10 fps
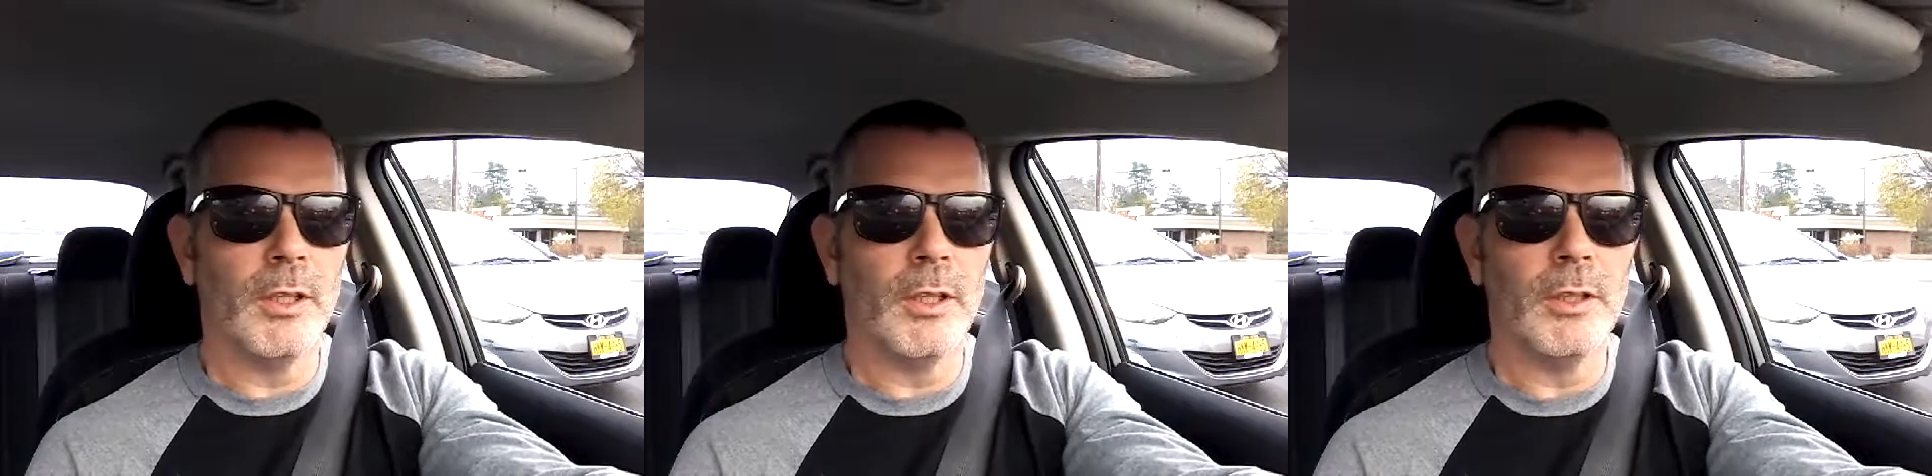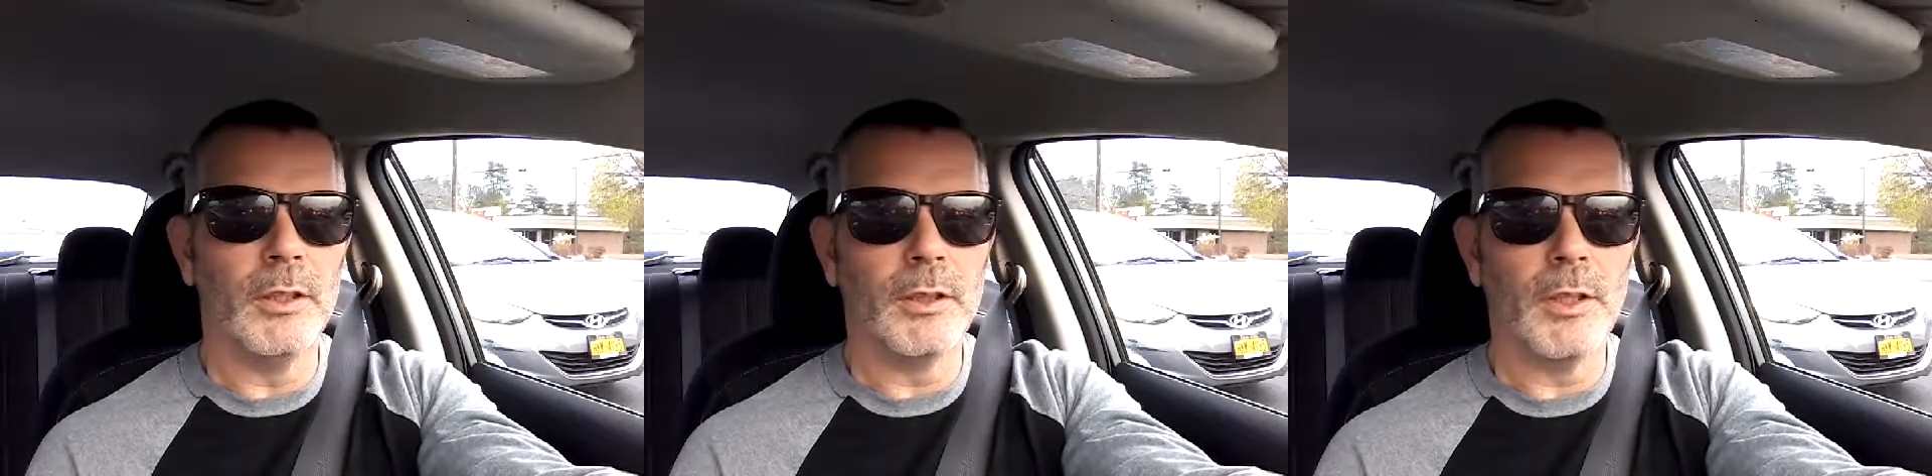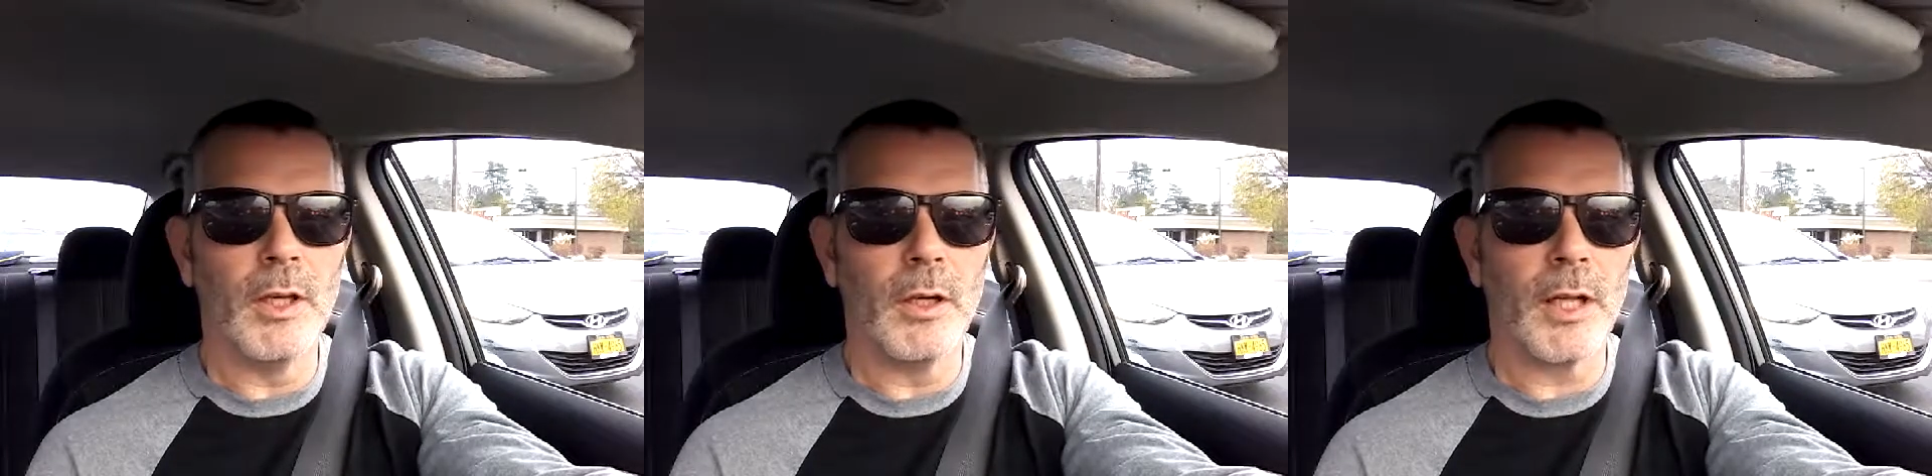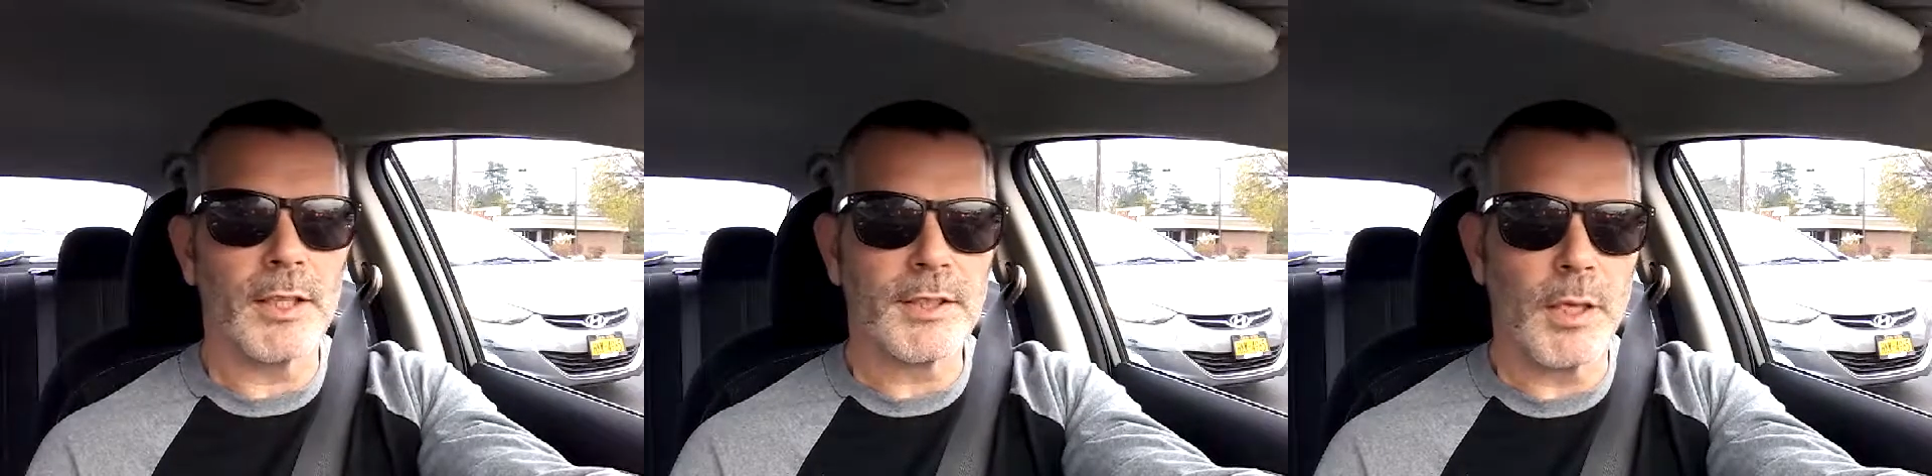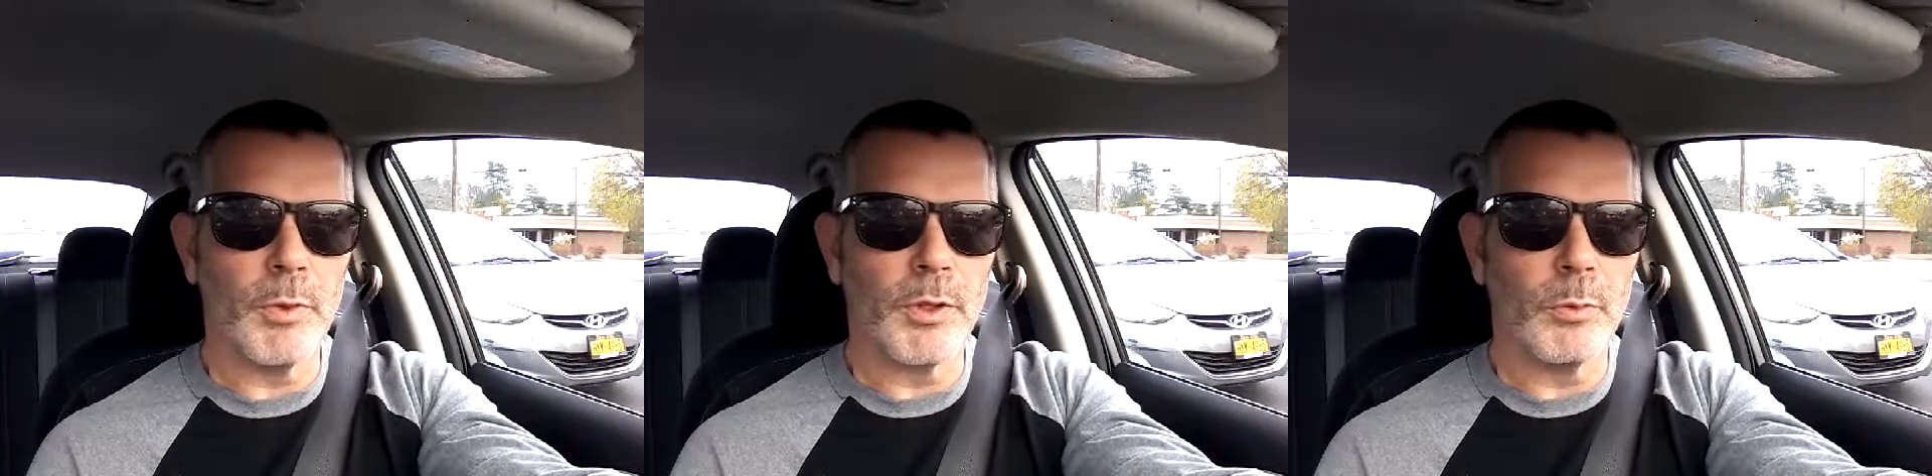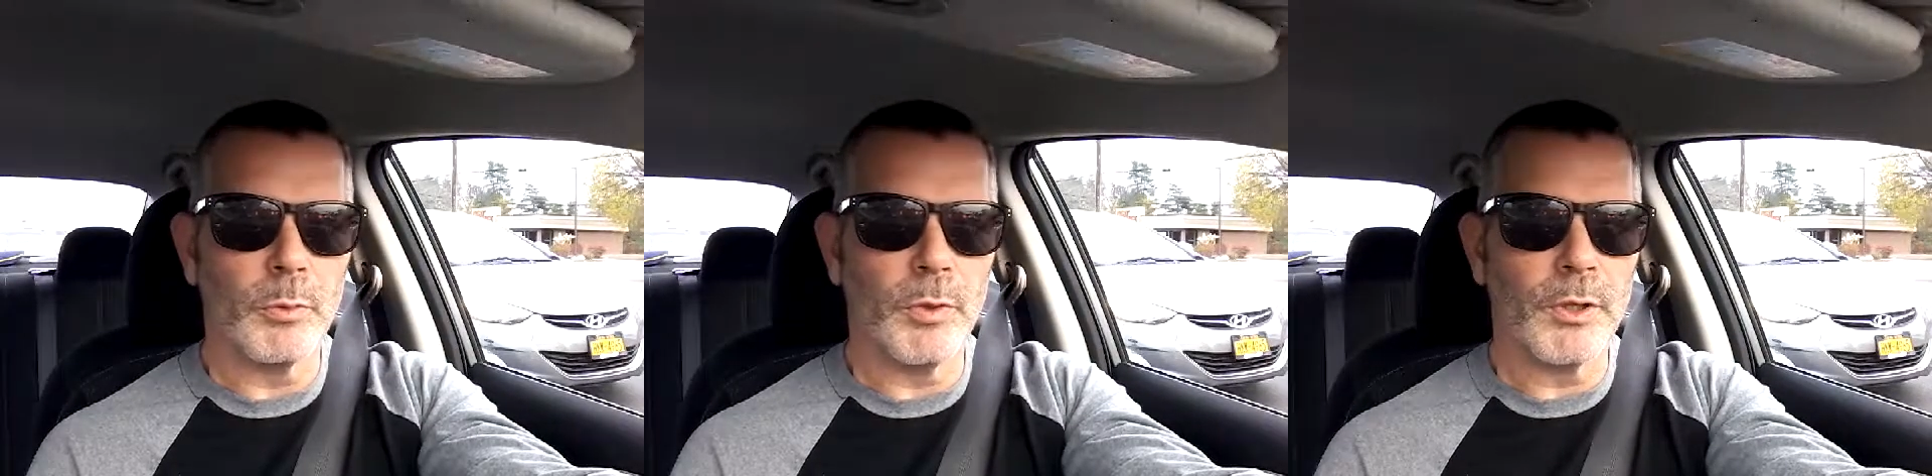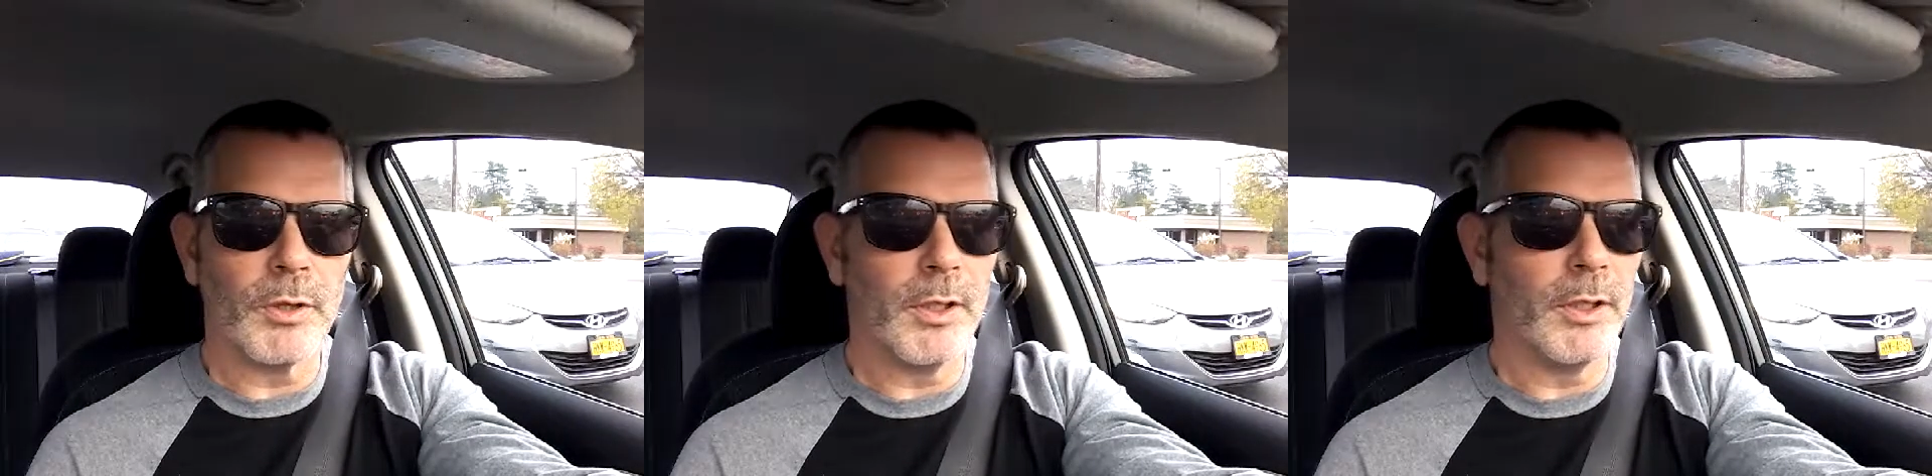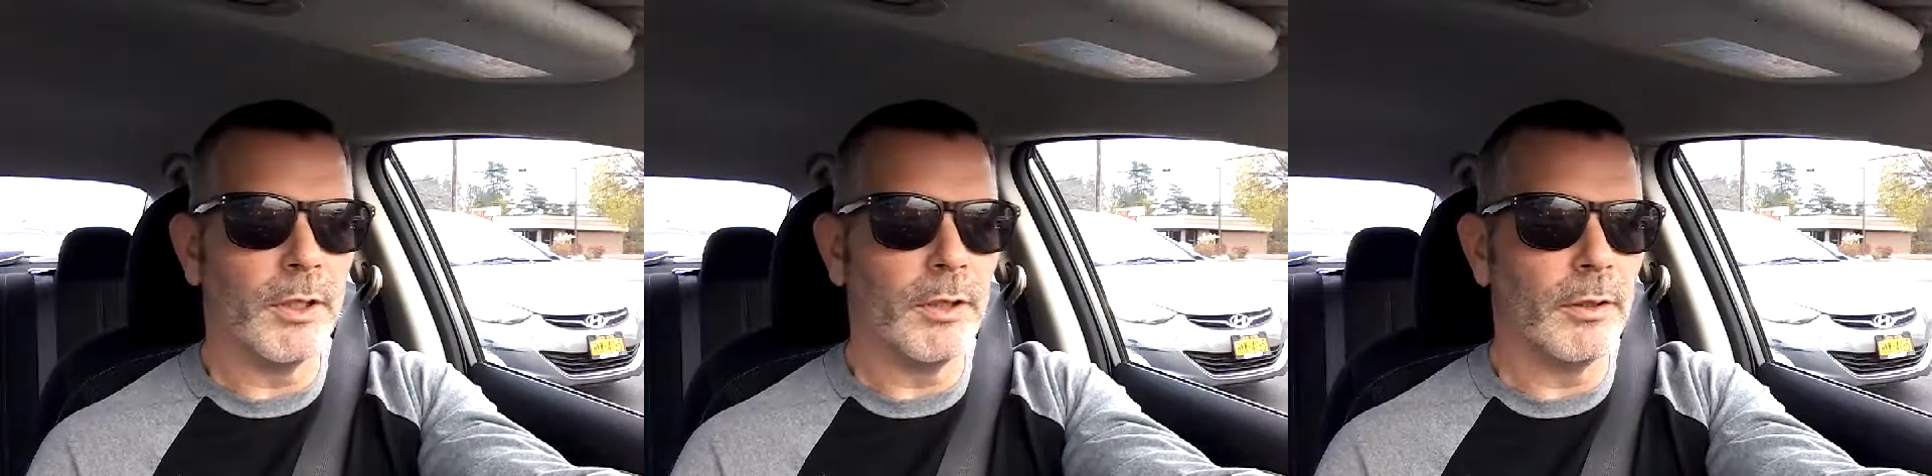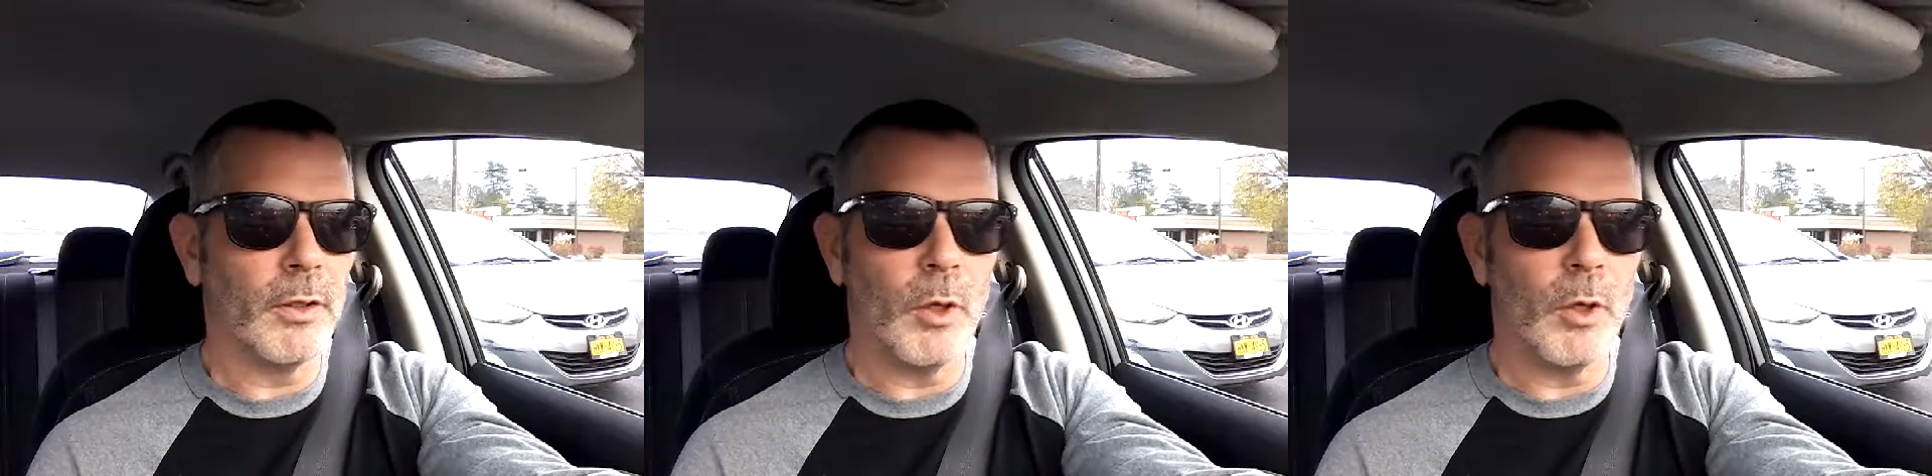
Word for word: Uh, you know, like I said, with the, with uh,